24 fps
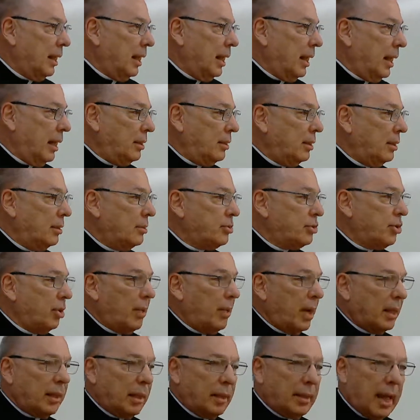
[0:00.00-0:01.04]
And so
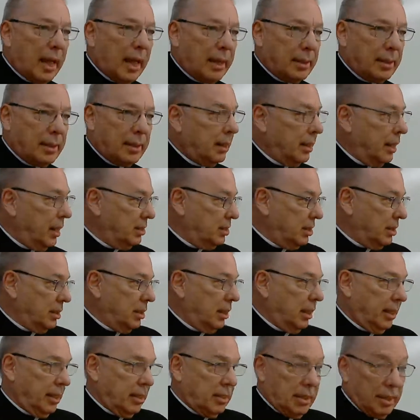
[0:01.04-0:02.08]
whether that is,
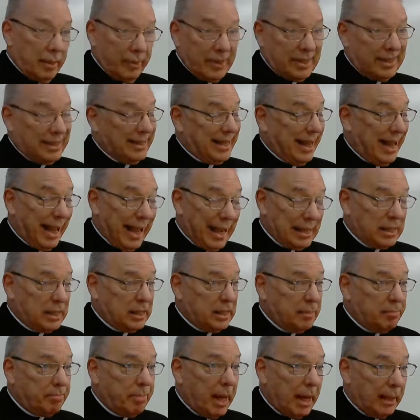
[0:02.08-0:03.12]
there is a
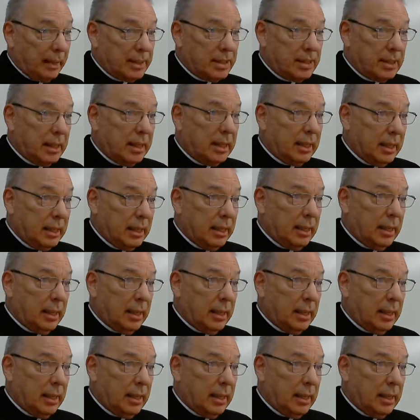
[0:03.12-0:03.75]
diocesan policy,